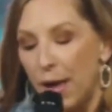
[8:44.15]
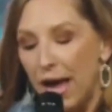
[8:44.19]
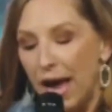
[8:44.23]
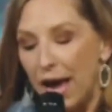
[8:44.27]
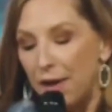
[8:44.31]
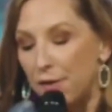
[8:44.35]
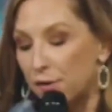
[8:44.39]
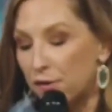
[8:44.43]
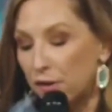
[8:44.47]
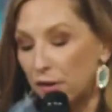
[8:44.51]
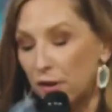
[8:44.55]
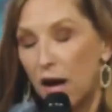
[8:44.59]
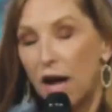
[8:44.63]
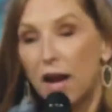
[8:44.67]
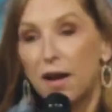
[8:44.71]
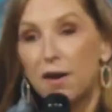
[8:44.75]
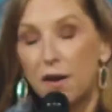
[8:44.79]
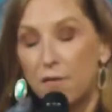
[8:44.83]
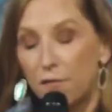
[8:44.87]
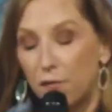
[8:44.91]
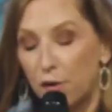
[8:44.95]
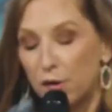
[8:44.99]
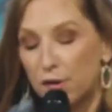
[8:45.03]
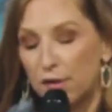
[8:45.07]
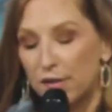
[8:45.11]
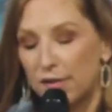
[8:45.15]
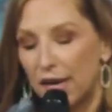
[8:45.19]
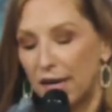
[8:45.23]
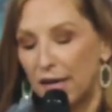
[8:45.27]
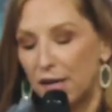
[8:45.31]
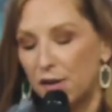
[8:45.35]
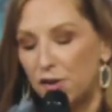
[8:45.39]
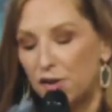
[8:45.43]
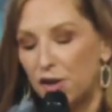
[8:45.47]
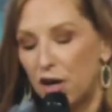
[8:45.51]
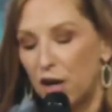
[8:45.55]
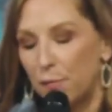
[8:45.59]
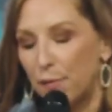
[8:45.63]
And there's a lot of verses I
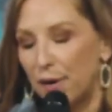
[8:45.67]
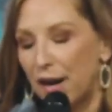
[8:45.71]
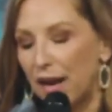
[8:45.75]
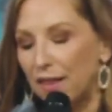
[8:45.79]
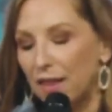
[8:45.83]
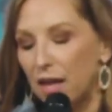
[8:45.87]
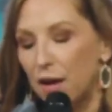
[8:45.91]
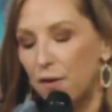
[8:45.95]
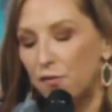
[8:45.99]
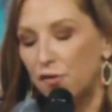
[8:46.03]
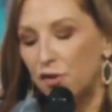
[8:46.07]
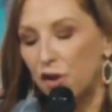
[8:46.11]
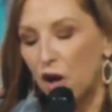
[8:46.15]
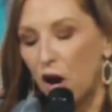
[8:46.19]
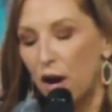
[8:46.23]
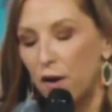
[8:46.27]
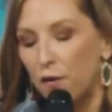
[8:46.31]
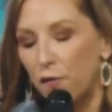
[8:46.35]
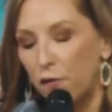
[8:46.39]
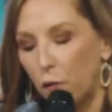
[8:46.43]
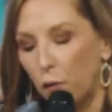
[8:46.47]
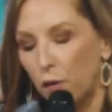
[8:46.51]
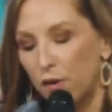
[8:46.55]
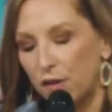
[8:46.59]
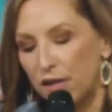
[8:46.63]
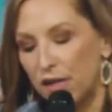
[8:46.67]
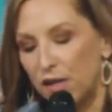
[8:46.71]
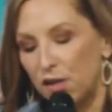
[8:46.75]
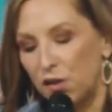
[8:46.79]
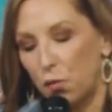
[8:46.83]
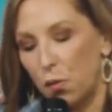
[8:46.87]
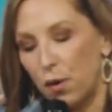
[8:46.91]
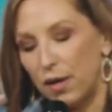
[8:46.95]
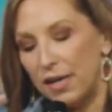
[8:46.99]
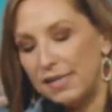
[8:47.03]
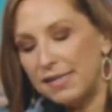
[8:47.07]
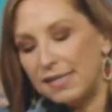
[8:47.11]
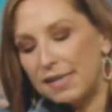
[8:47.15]
could share, but I love John 14,
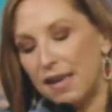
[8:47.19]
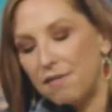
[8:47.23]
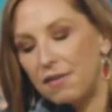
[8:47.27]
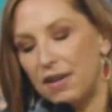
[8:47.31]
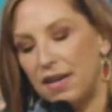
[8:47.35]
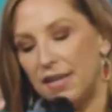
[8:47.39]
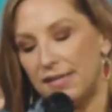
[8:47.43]
27.